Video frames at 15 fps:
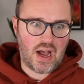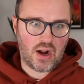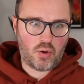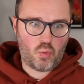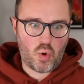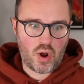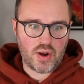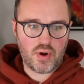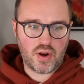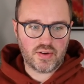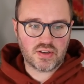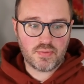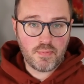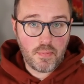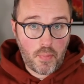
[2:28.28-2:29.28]
One
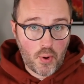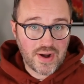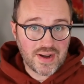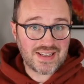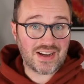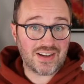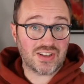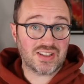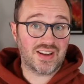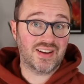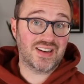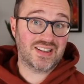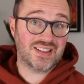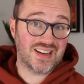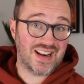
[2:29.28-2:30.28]
to point out, just a
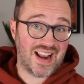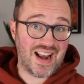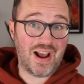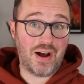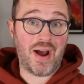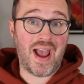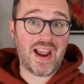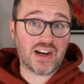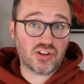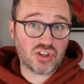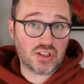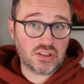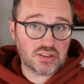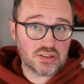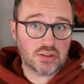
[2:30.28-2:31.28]
little
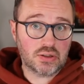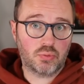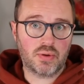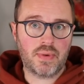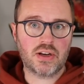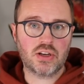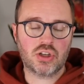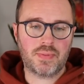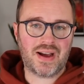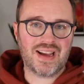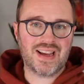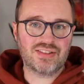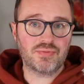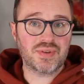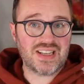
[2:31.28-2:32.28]
extra, we'll mention about
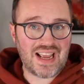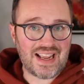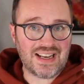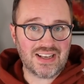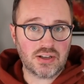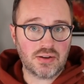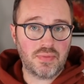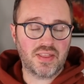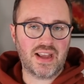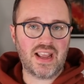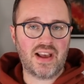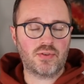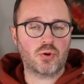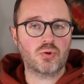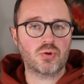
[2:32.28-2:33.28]
is from Tandem. They
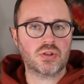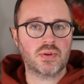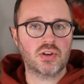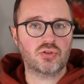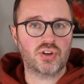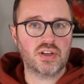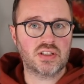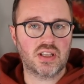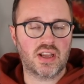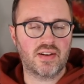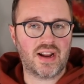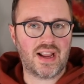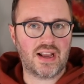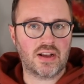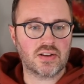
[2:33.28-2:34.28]
have also increased their
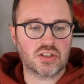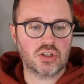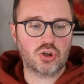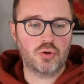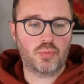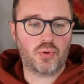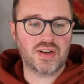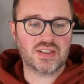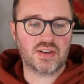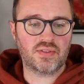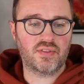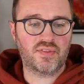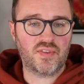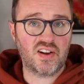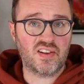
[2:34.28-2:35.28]
accounts to
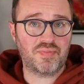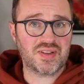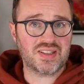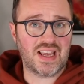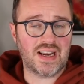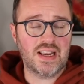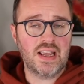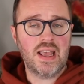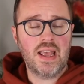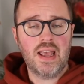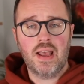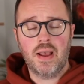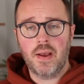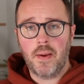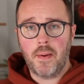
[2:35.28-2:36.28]
2.75%.
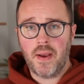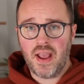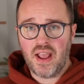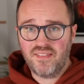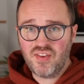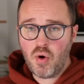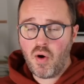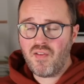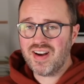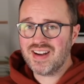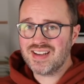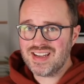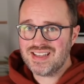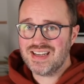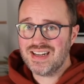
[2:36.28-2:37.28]
If you are an
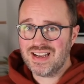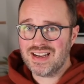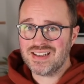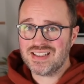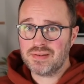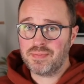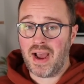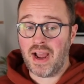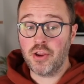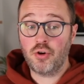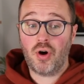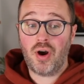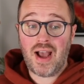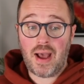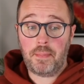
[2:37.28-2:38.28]
existing customer and you're
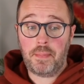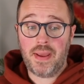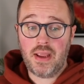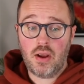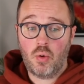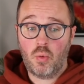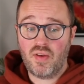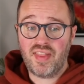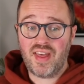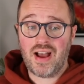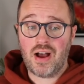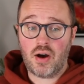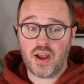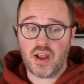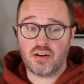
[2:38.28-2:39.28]
happy with
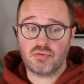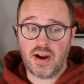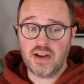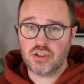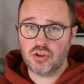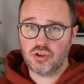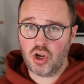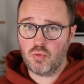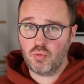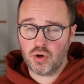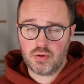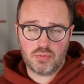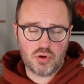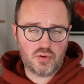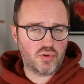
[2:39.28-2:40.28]
that higher rate, you don't want to
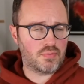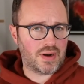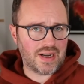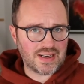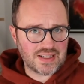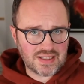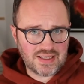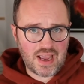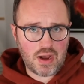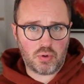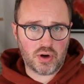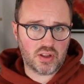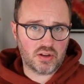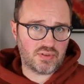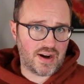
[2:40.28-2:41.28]
move your money to get one
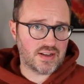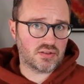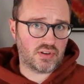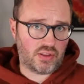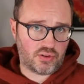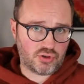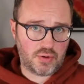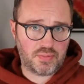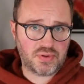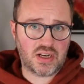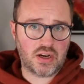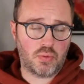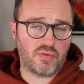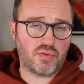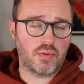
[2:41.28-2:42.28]
of the rates around 3%
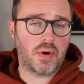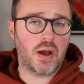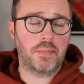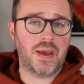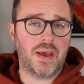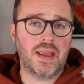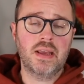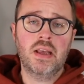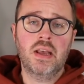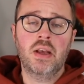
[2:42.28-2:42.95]
or whatever it might be,